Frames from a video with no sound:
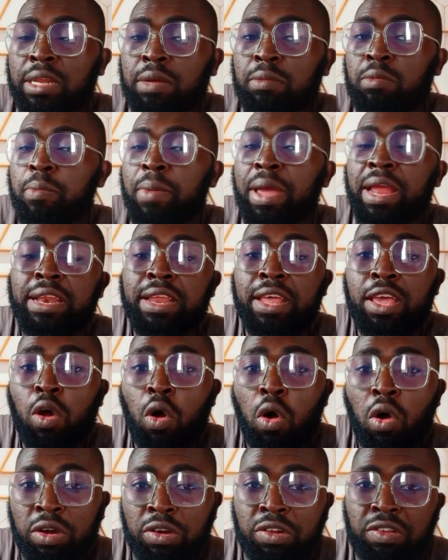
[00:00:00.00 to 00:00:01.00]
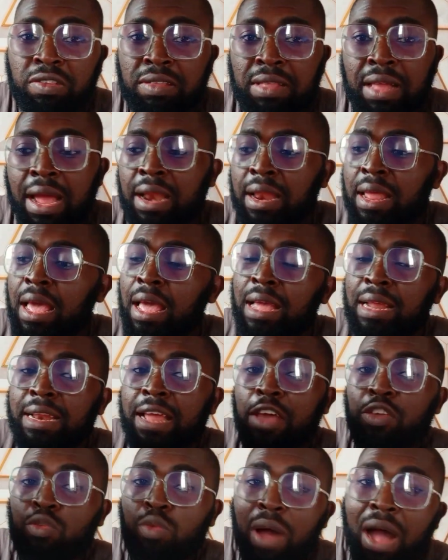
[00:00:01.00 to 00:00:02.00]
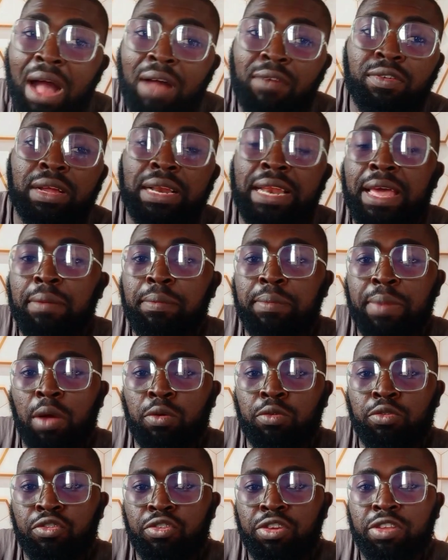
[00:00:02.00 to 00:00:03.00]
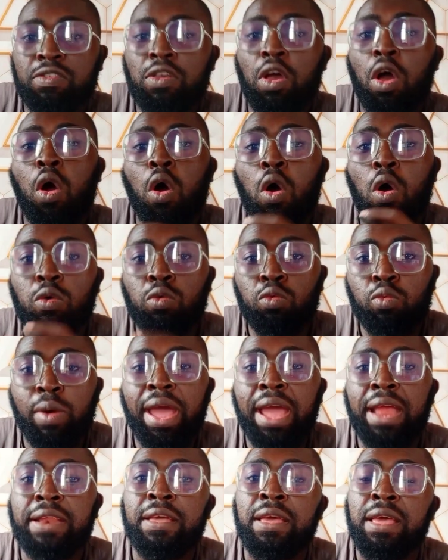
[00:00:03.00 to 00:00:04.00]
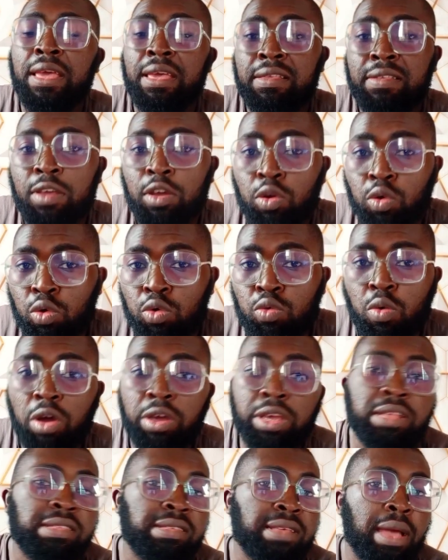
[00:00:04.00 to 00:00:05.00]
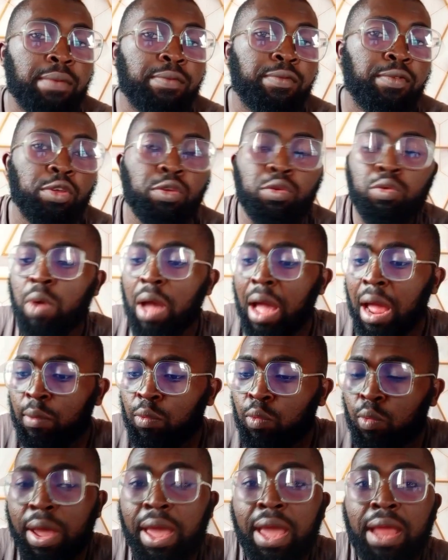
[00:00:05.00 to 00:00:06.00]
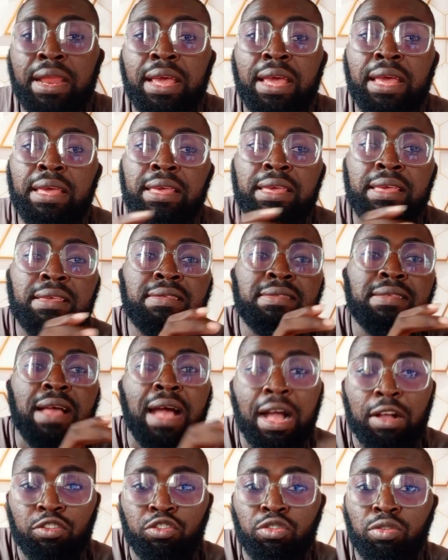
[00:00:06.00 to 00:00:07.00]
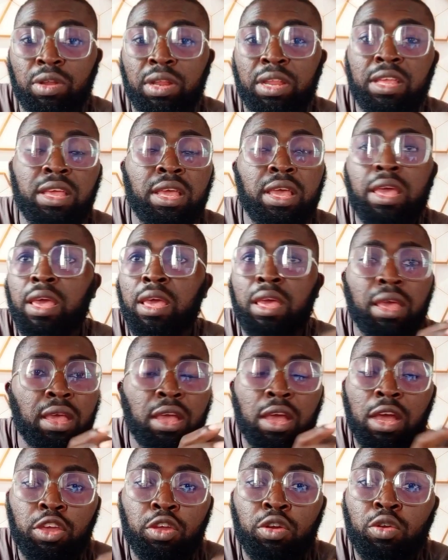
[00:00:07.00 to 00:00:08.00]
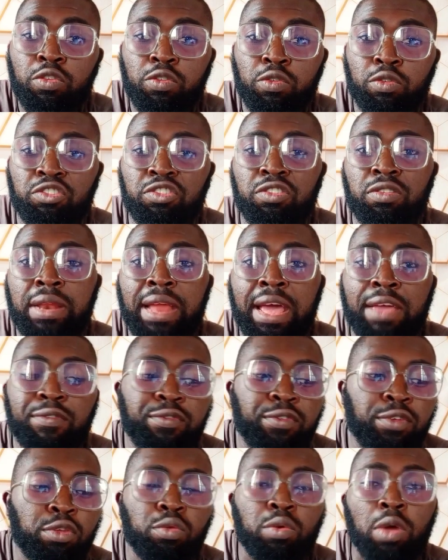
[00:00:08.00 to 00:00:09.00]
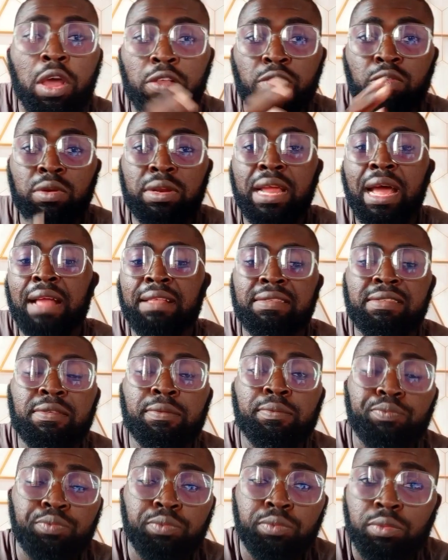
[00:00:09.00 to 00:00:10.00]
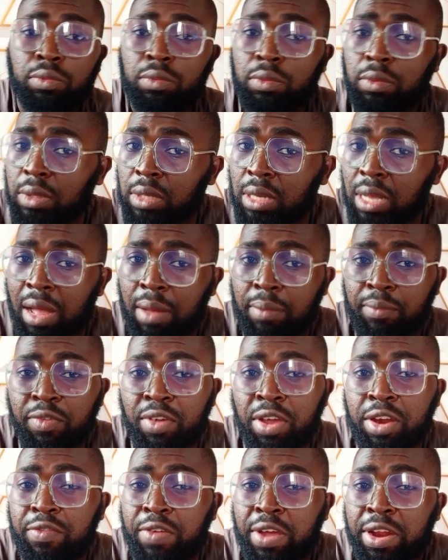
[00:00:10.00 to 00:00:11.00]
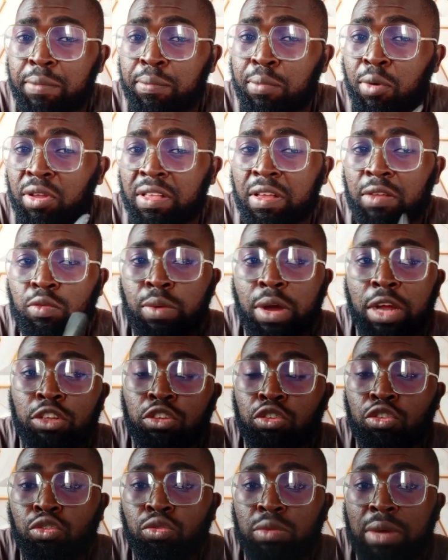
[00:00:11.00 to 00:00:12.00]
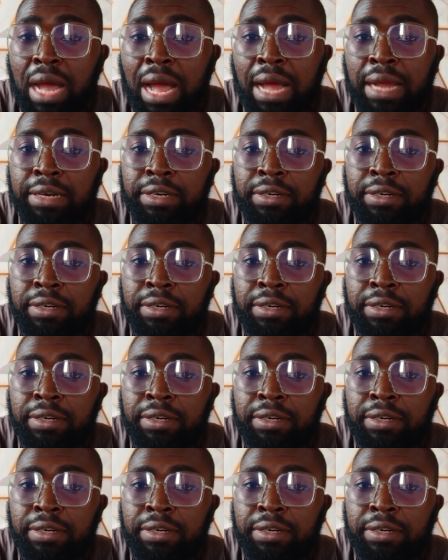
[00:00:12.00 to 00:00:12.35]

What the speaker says: The moment they understand that you have clear boundaries on when is a good working time for you and when is actually a social life for you. So that's very, very important one you should have.